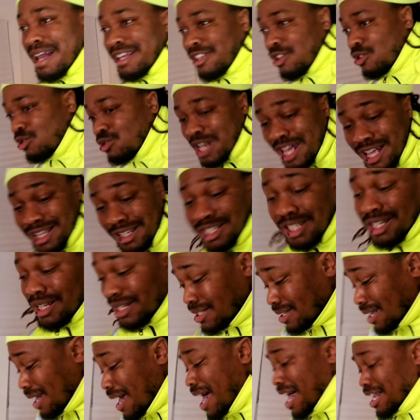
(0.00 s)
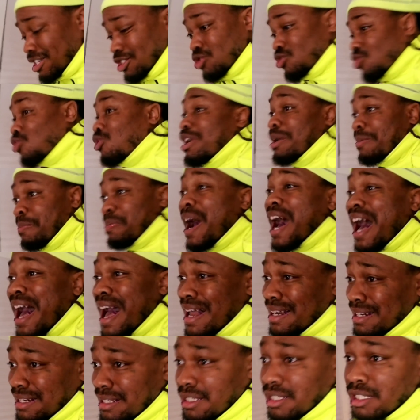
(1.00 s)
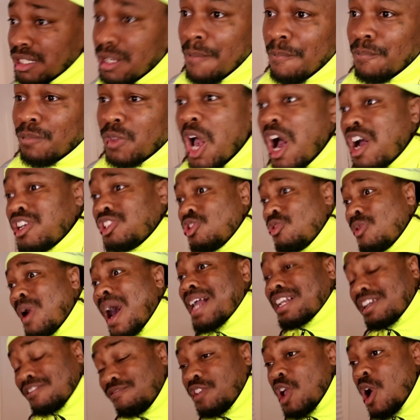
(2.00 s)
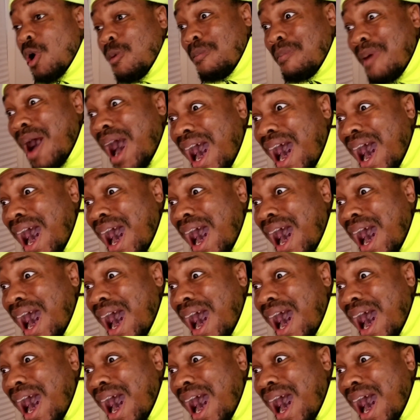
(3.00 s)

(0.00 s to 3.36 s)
like you didn't just catch three bodies. Are you out of your